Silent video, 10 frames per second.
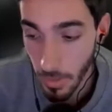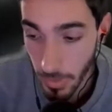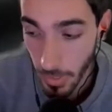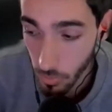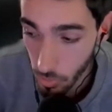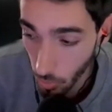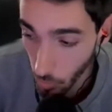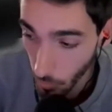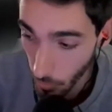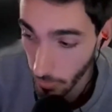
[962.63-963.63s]
Yeah,
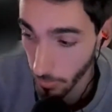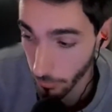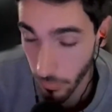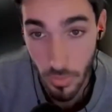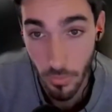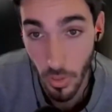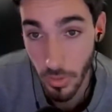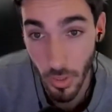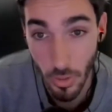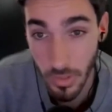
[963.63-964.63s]
so first of all,
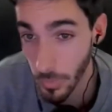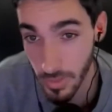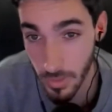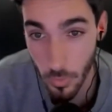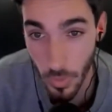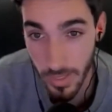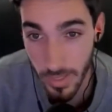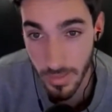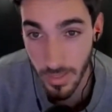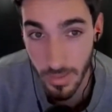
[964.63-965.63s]
the only reason why I
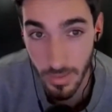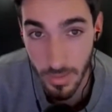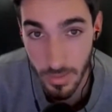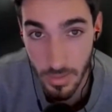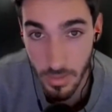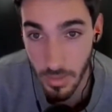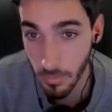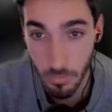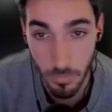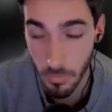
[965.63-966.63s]
say this is like
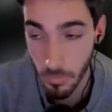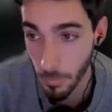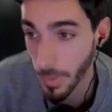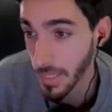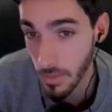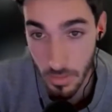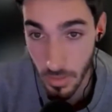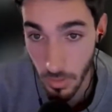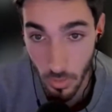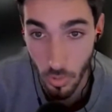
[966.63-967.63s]

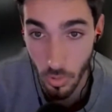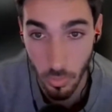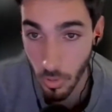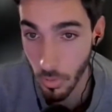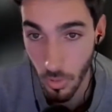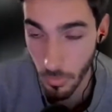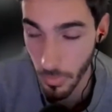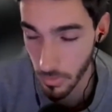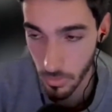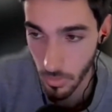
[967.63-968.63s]
messaging or quote unquote
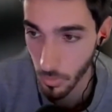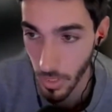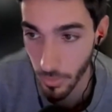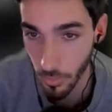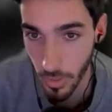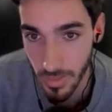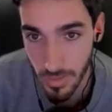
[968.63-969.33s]
messaging, whatever it